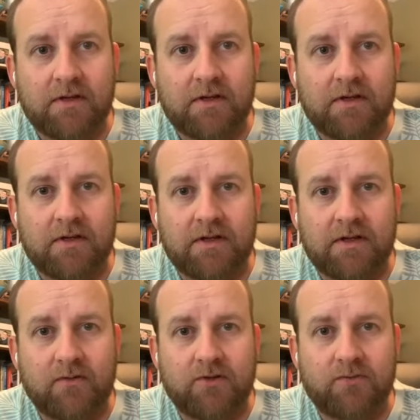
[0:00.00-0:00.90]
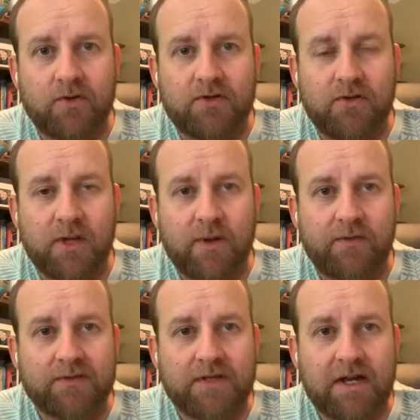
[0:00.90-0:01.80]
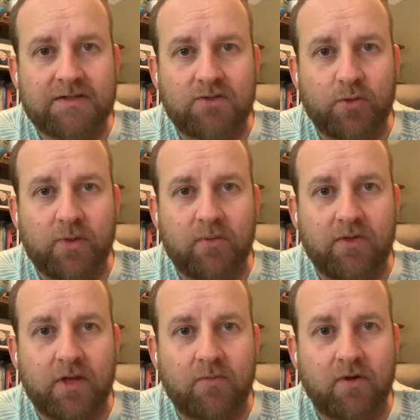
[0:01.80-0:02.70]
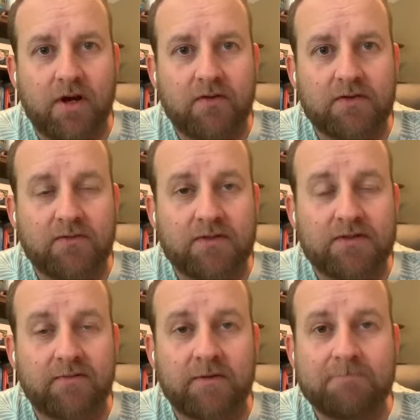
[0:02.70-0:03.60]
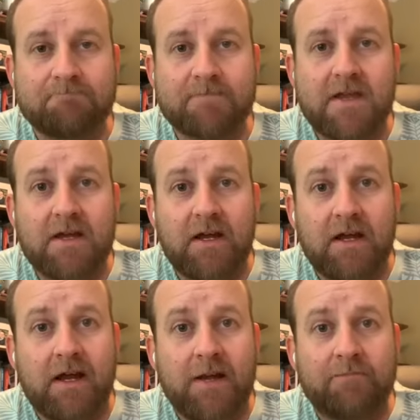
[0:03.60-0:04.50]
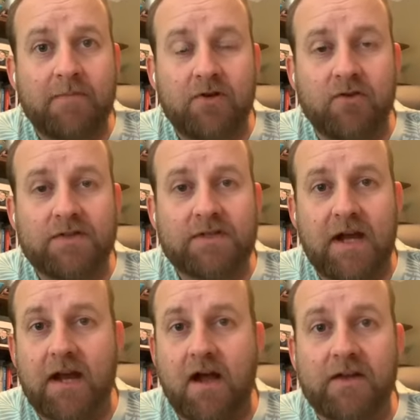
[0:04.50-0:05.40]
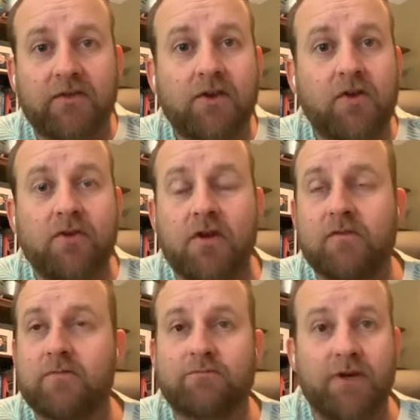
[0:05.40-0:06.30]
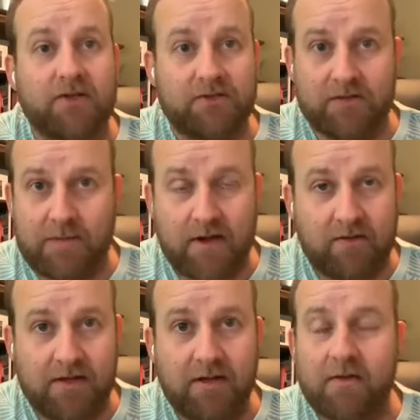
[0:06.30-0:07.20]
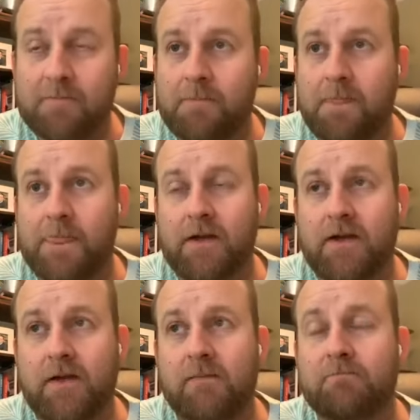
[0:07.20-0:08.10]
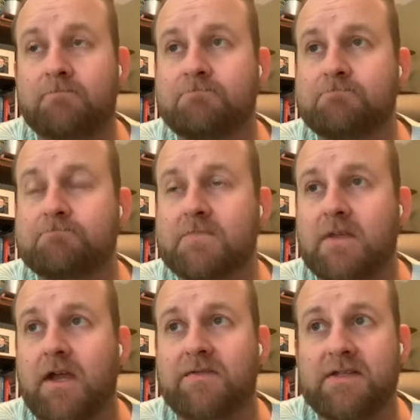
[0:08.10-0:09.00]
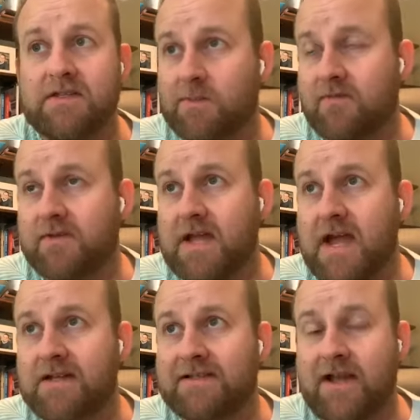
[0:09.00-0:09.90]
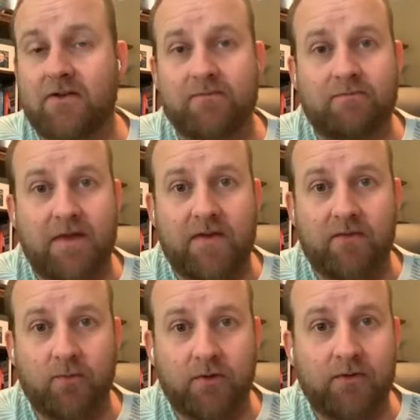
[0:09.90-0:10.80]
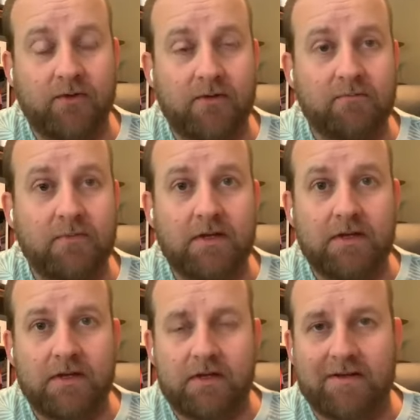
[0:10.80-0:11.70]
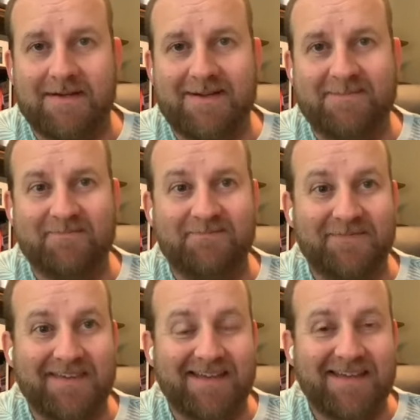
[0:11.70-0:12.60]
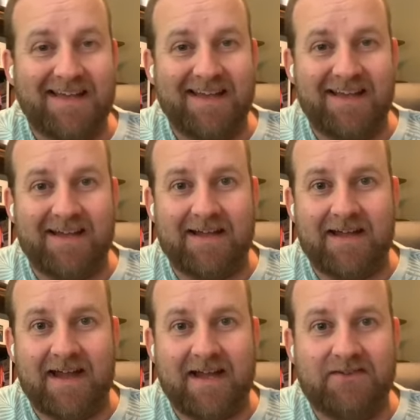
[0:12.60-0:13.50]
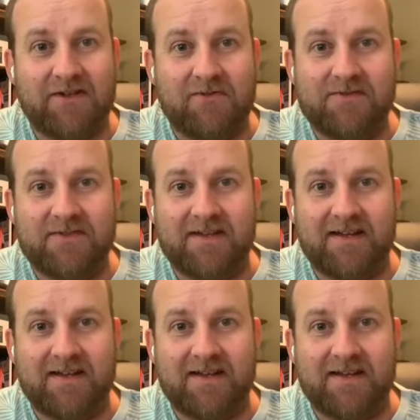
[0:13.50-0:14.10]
What do you think about those guys? Do you compete with them, or how your service is different? Chris, I honestly don't know much about Nick. I've seen some of his ads. I've never worked with him. I don't